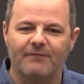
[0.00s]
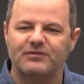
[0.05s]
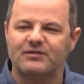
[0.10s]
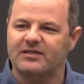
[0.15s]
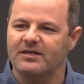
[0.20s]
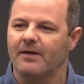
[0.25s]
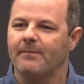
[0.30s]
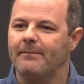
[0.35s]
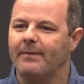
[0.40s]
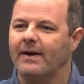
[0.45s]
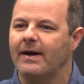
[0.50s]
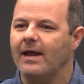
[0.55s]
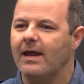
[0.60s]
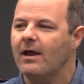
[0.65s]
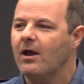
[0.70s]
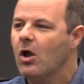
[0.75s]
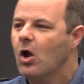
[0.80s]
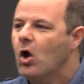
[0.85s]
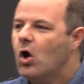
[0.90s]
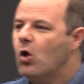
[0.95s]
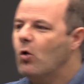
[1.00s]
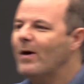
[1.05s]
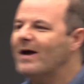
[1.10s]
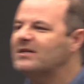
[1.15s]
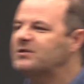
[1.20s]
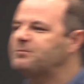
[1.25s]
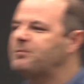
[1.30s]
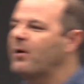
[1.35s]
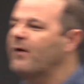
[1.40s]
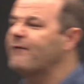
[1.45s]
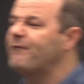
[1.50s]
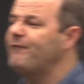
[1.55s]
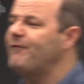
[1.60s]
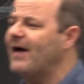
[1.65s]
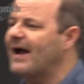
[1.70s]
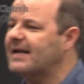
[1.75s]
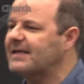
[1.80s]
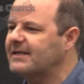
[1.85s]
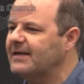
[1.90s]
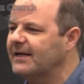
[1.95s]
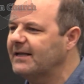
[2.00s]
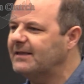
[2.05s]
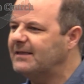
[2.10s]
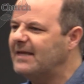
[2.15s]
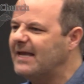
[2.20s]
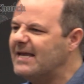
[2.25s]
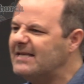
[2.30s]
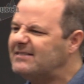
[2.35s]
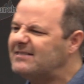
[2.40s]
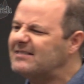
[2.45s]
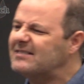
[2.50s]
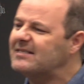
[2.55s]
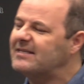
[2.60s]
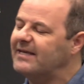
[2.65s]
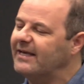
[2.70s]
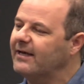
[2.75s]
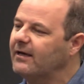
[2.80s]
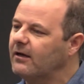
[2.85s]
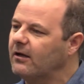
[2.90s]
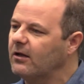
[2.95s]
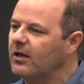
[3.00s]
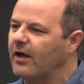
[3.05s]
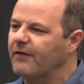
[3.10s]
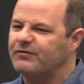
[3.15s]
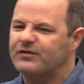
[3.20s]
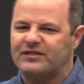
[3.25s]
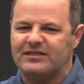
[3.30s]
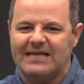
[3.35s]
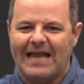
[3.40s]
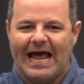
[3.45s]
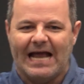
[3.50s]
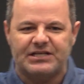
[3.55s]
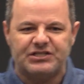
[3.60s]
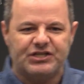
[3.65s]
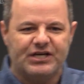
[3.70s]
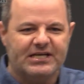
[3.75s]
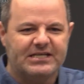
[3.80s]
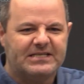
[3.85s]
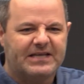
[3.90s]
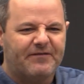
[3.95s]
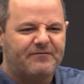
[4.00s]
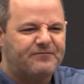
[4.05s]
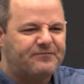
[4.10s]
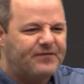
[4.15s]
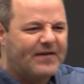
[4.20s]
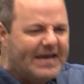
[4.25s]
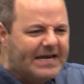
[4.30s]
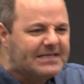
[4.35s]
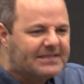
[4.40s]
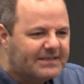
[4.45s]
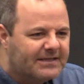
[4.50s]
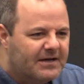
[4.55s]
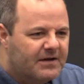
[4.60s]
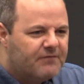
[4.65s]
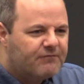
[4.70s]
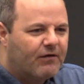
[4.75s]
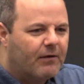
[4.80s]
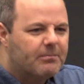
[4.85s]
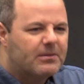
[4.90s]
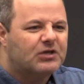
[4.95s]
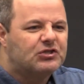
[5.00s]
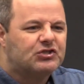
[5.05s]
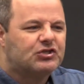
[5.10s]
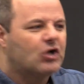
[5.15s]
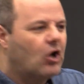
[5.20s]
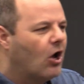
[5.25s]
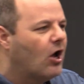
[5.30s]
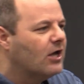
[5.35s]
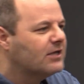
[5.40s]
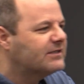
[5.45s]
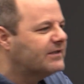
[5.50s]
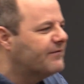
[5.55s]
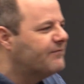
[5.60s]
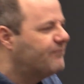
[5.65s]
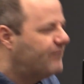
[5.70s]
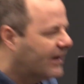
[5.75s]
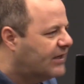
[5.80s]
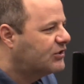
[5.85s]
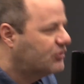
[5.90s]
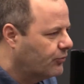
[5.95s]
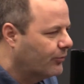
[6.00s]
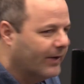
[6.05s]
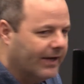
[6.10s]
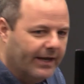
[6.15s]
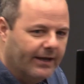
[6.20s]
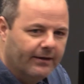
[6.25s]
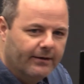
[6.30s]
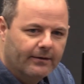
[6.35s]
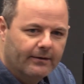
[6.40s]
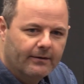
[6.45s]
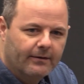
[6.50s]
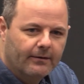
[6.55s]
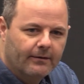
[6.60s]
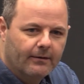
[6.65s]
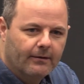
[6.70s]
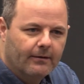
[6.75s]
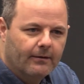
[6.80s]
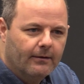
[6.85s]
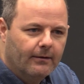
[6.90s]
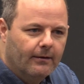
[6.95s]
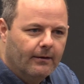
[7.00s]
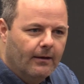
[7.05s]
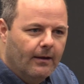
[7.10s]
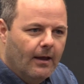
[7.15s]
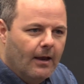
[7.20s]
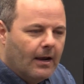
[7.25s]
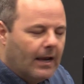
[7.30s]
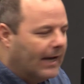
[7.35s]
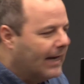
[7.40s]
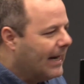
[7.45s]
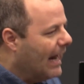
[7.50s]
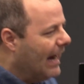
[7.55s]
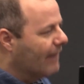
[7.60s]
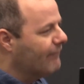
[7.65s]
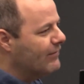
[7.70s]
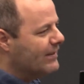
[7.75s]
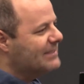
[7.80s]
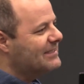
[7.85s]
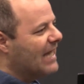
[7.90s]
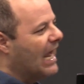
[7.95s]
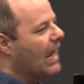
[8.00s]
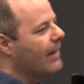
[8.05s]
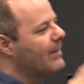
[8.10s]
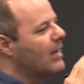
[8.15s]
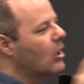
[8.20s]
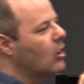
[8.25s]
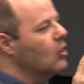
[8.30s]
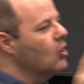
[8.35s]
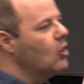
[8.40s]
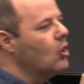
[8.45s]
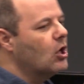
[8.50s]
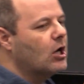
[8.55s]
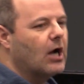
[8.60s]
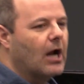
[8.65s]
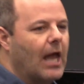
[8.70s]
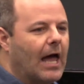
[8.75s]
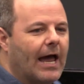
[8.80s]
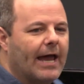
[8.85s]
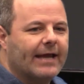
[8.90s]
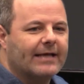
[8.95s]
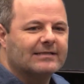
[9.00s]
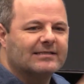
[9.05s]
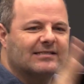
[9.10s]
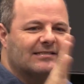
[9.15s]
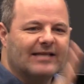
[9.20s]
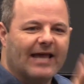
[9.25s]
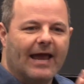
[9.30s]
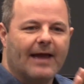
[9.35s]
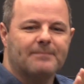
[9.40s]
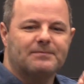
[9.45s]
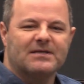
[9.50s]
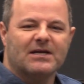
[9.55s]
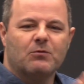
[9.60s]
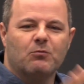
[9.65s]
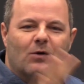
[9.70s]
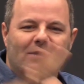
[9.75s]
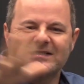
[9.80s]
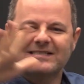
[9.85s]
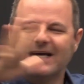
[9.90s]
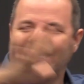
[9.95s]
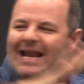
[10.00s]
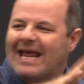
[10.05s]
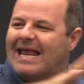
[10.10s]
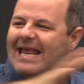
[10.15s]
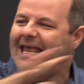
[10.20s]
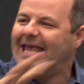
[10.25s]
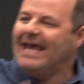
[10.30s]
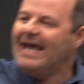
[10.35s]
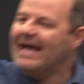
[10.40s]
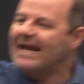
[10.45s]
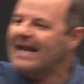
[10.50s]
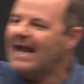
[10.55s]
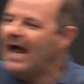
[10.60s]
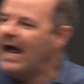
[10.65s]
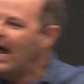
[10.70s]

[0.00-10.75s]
of somebody who has perfected the skill of snatching defeat from the jaws of victory. Like every time it looked like Samson was going to get